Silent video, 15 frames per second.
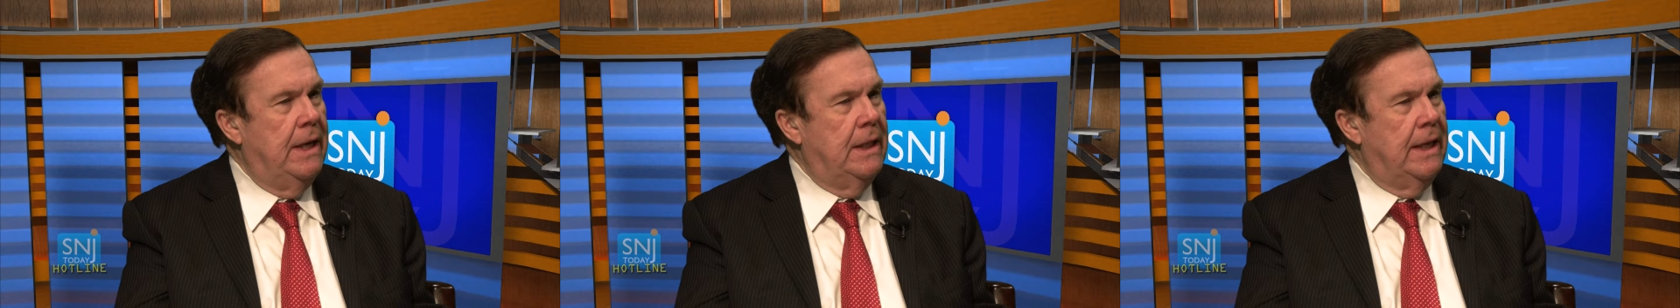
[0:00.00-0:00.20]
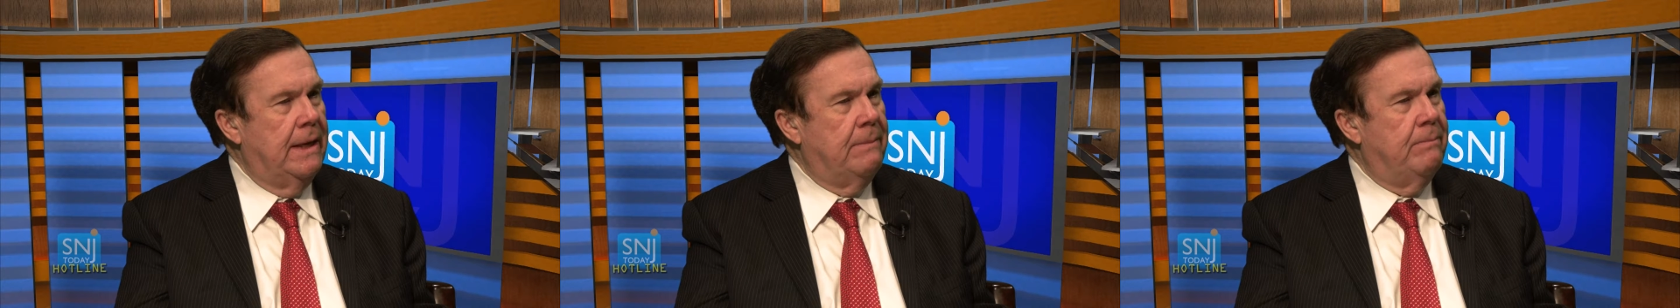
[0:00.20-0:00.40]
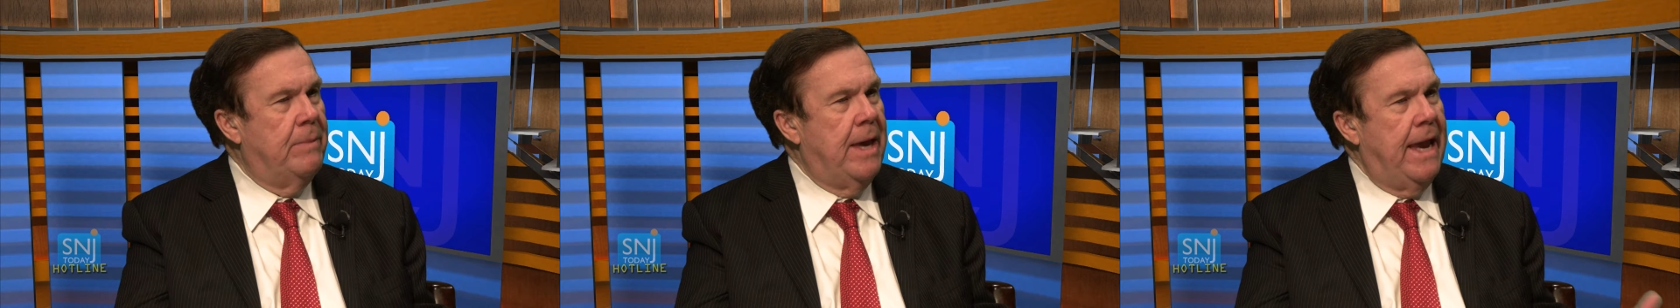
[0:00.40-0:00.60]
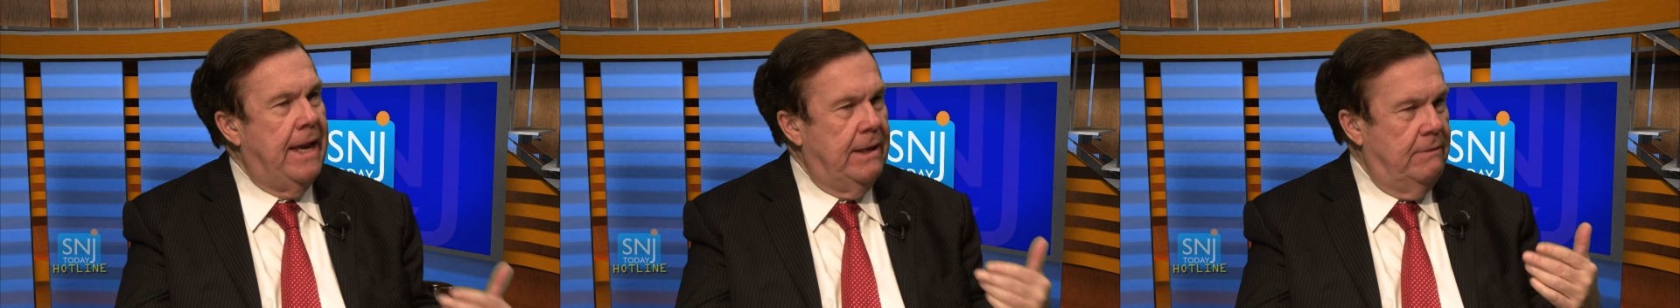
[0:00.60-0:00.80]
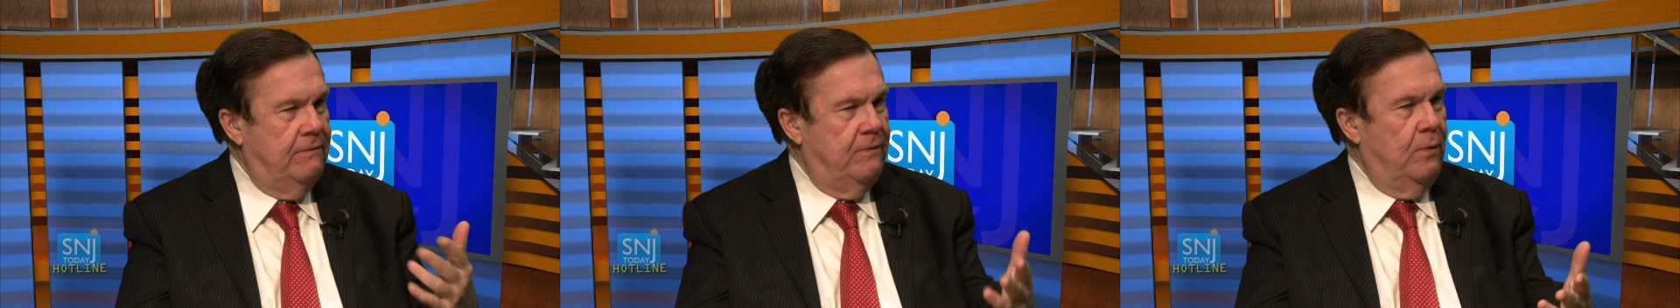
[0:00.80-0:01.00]
like
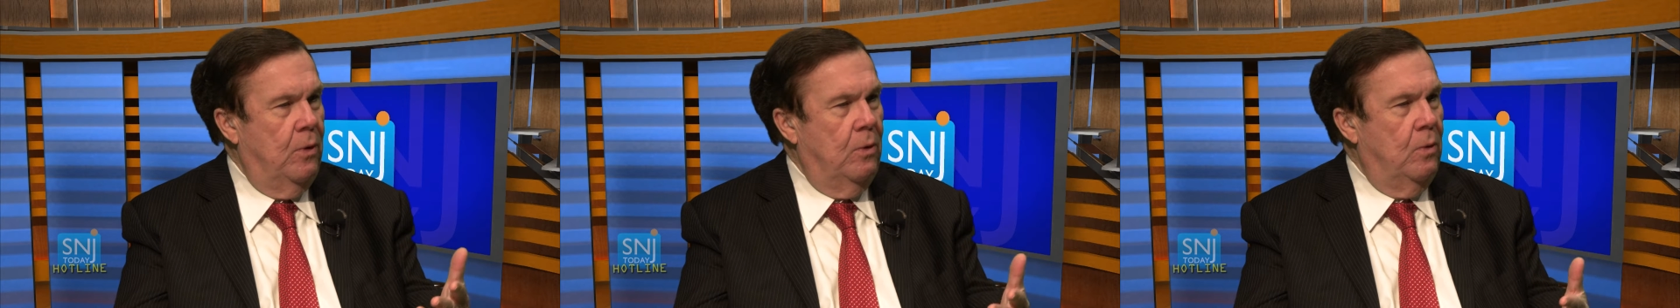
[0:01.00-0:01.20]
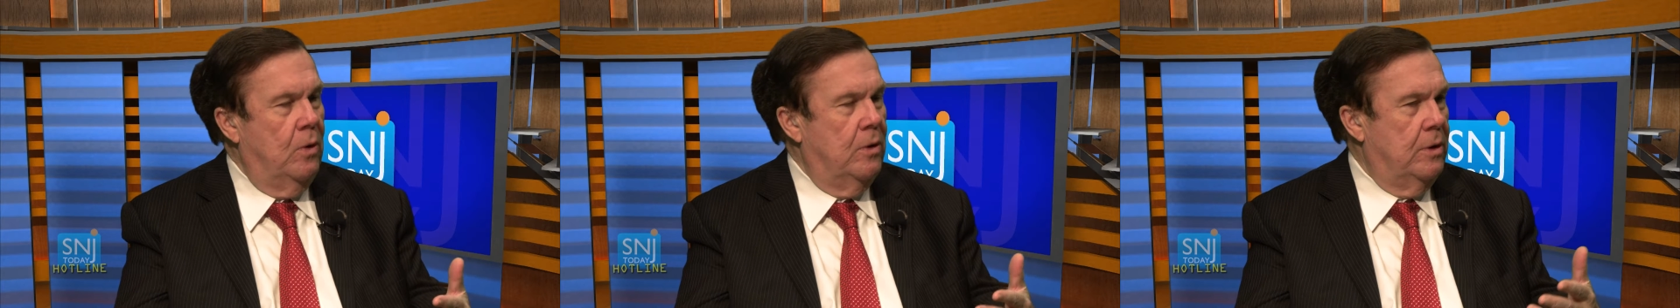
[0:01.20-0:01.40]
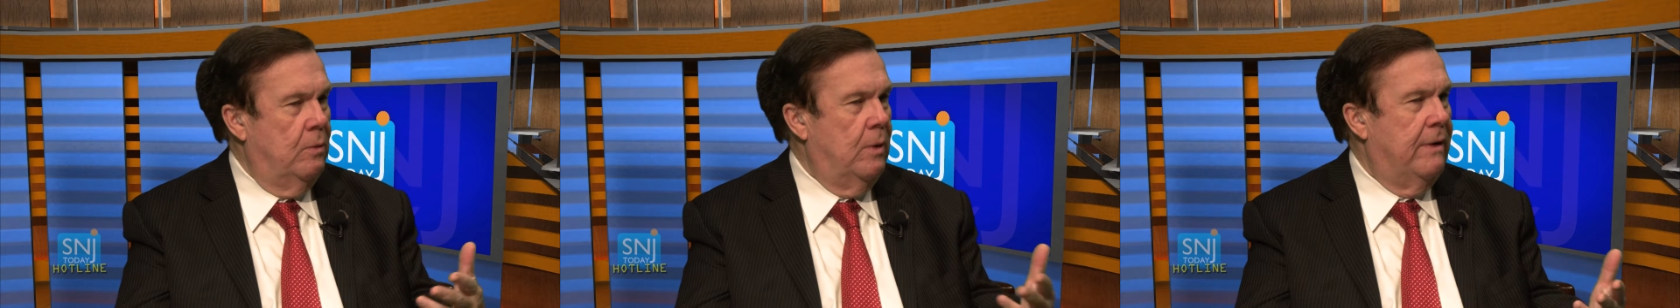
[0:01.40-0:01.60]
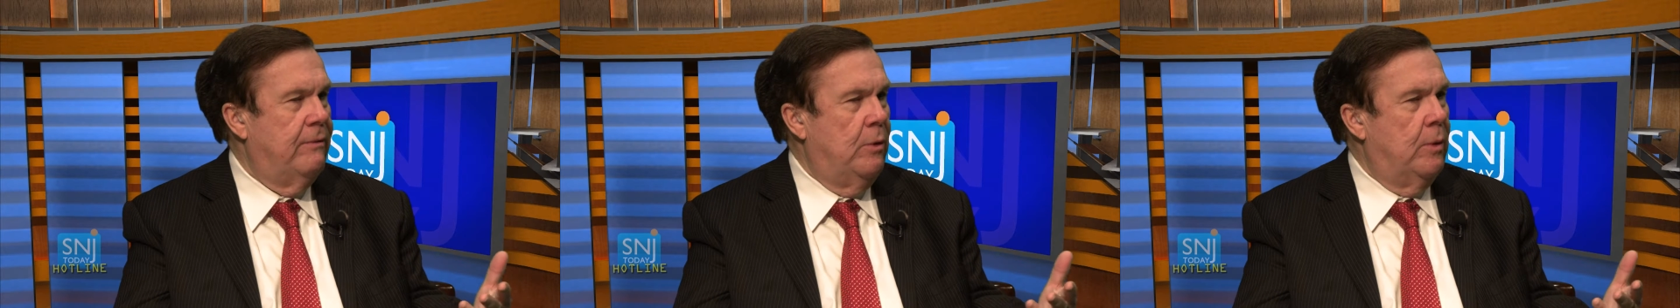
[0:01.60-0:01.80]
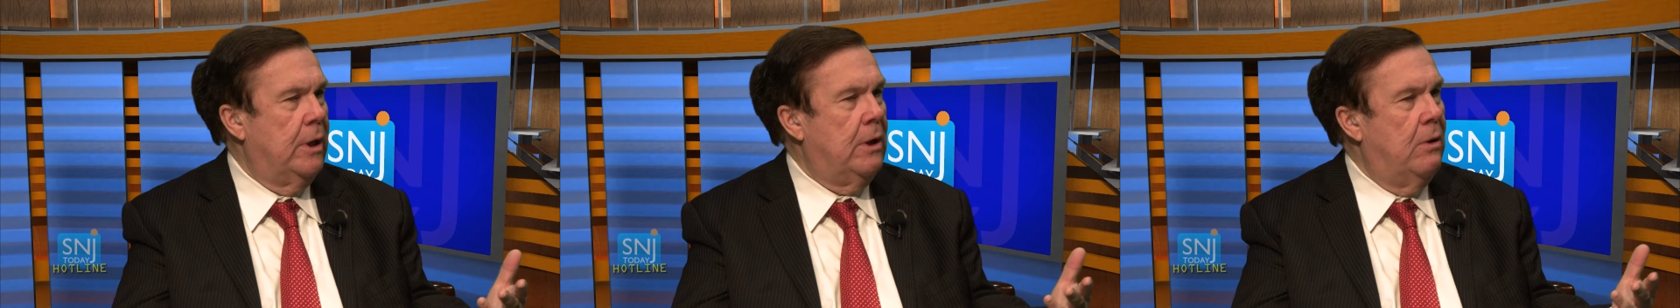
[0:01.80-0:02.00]
pay it forward or whatever
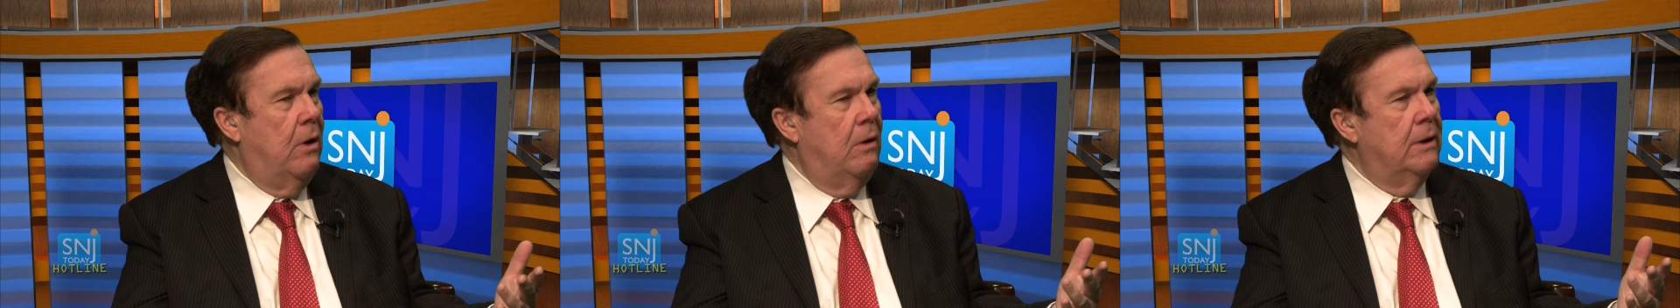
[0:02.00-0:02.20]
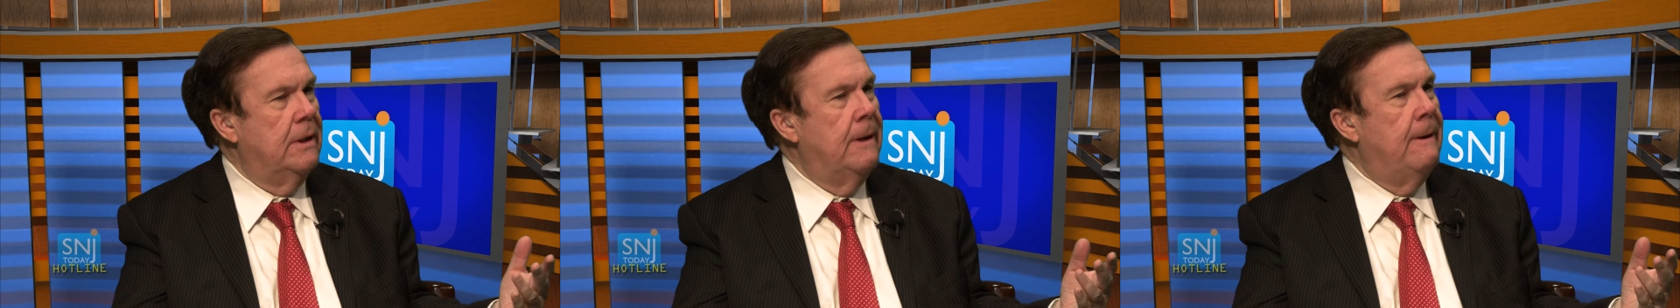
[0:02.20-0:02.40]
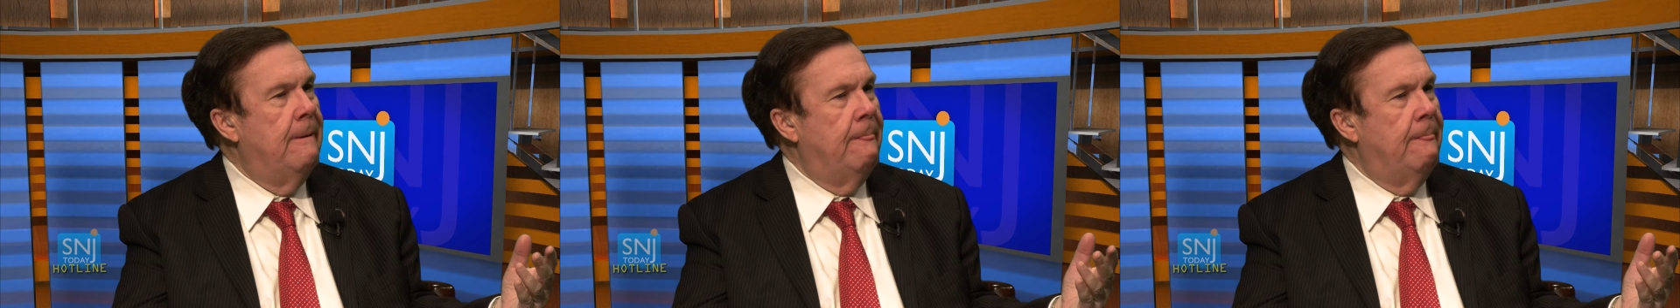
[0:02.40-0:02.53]
you want to call it,